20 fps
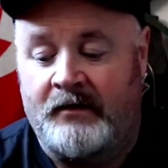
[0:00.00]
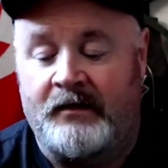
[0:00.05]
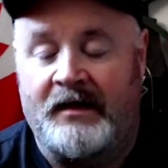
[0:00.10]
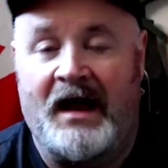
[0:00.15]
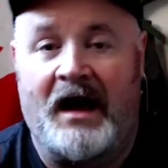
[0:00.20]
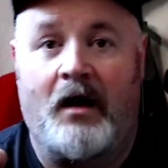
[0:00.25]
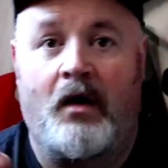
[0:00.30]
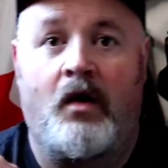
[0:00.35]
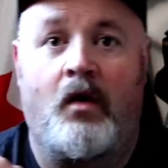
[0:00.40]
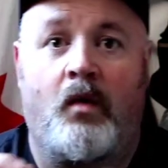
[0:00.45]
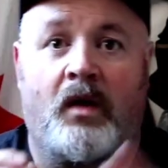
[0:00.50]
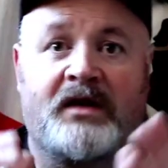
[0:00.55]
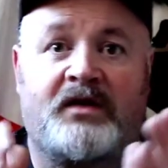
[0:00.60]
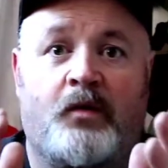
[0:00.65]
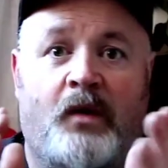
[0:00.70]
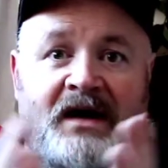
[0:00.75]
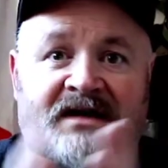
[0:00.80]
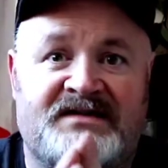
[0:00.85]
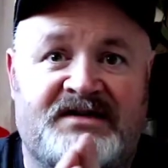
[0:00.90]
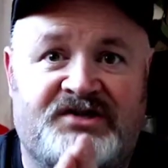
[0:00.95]
Now, what
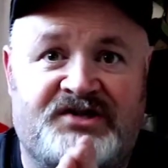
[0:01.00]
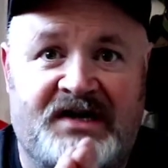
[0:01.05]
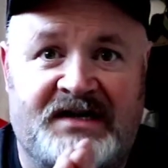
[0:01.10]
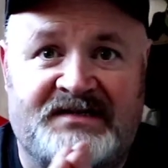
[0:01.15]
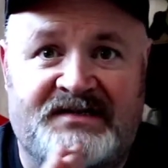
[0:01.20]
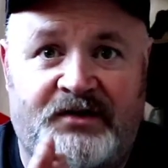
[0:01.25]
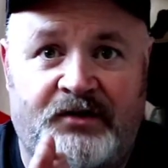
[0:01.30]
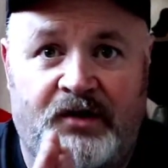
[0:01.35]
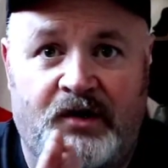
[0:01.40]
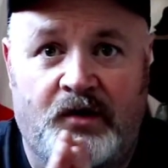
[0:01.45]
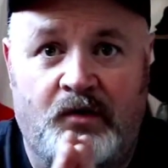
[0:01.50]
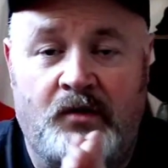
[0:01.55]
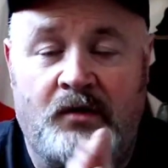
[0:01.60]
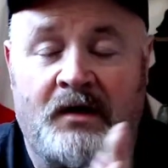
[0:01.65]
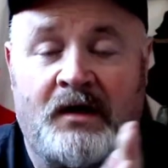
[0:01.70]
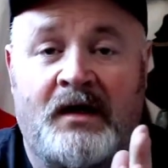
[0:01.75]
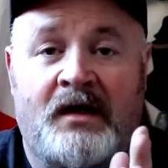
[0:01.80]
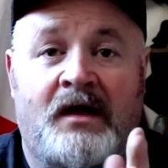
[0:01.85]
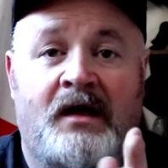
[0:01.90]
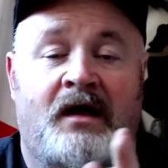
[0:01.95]
do I suggest you do?
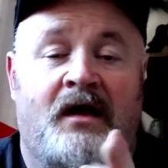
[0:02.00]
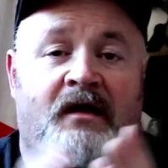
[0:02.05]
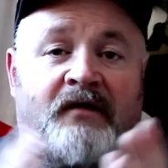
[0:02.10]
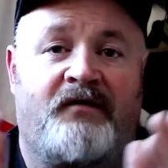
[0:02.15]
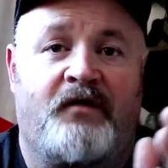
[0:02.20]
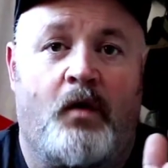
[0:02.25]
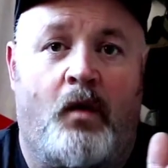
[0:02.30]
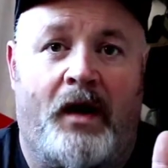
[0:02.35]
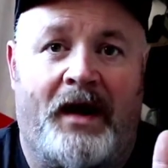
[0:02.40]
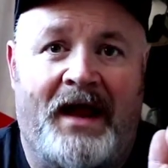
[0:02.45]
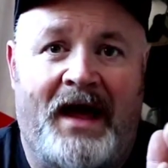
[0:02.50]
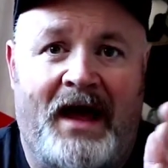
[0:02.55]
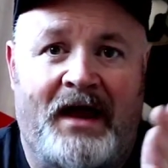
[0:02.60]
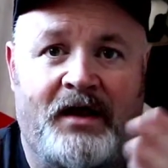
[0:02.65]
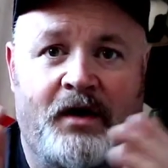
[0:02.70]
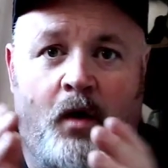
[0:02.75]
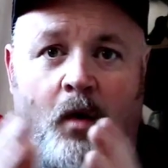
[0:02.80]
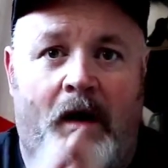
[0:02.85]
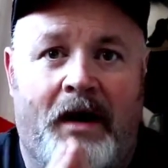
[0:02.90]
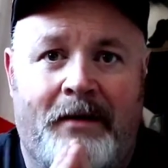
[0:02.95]
If you
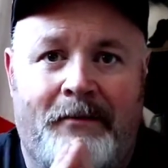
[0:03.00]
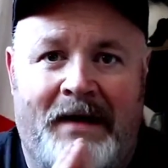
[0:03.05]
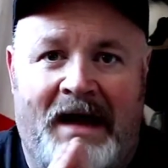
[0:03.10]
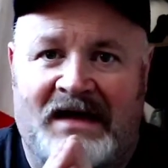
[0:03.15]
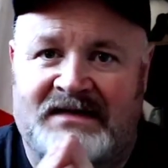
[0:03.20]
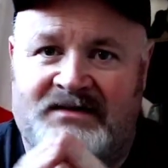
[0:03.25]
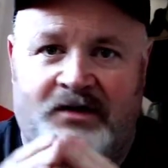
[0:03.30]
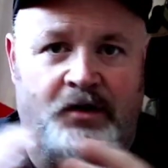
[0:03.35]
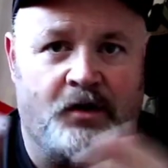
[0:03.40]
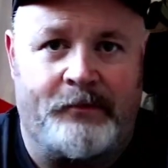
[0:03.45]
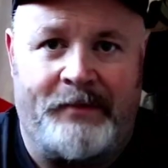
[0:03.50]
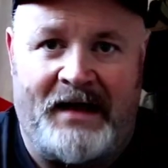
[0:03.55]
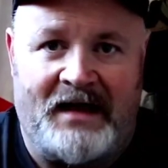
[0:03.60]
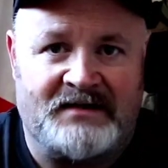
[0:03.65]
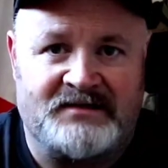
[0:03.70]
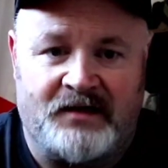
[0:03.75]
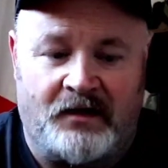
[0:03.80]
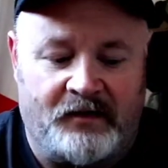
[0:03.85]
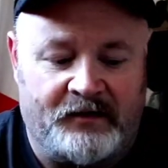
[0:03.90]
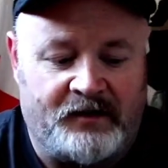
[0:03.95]
don't want to max out your
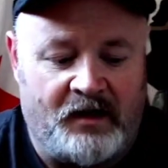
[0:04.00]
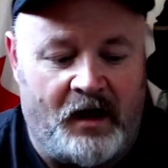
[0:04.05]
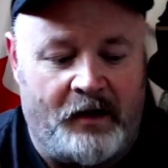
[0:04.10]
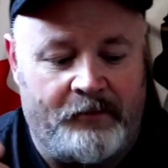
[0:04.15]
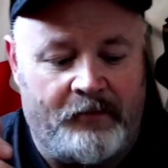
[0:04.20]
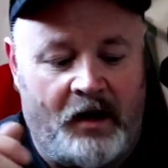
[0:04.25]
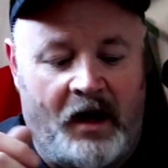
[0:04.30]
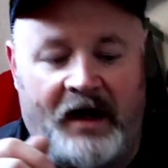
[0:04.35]
bands all the time.